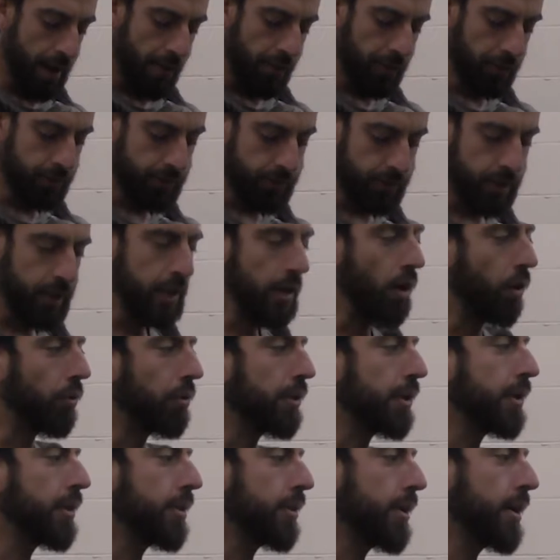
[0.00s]
This is the
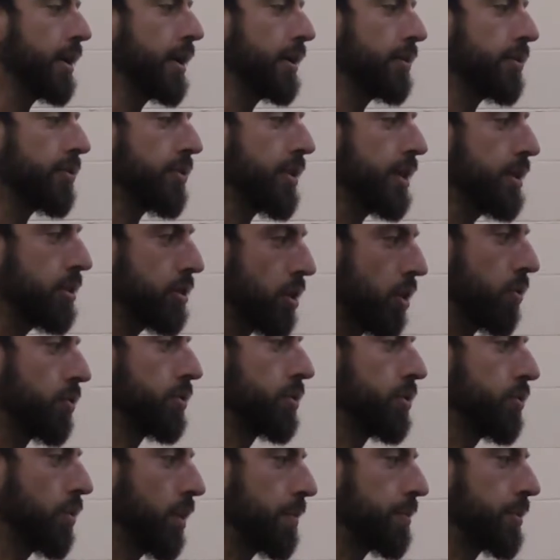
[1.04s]
only thing that they
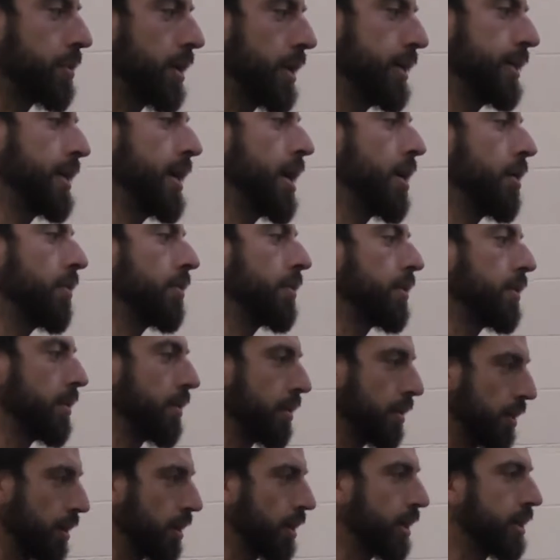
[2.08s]
don't do upside down,
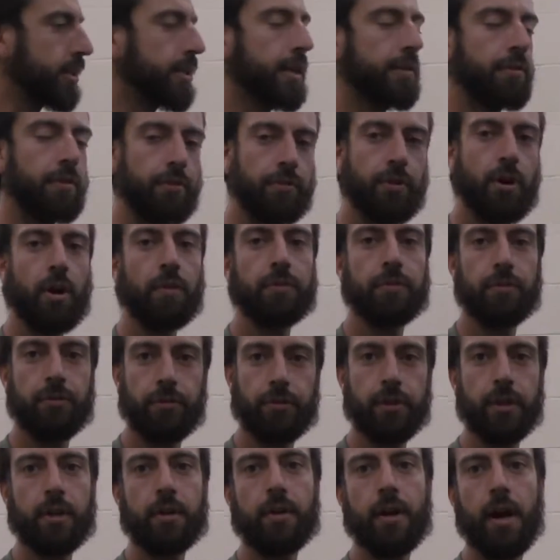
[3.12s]
because they've evolved
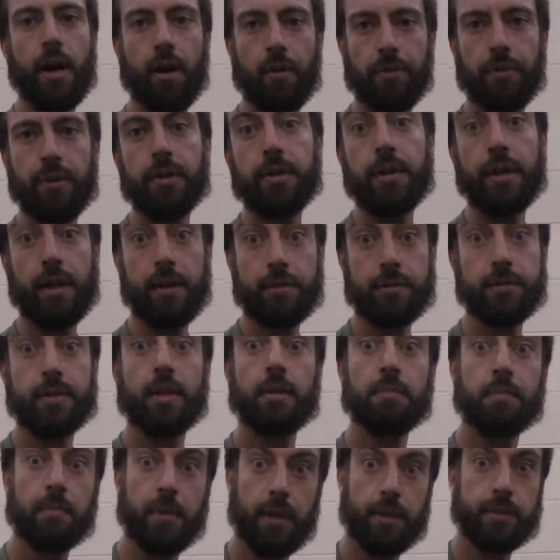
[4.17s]
to figure out that yes,
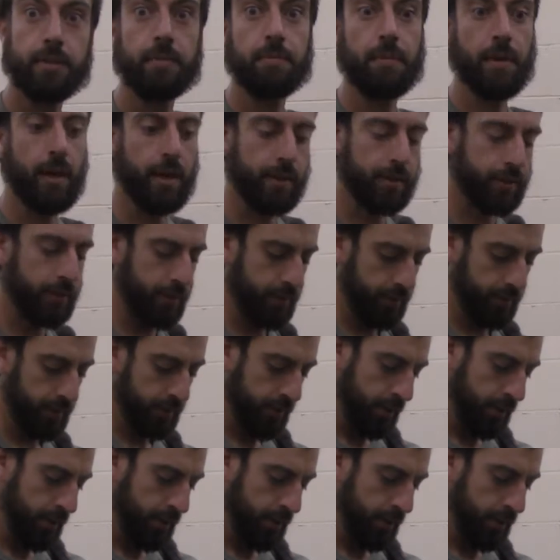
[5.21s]
that makes a mess.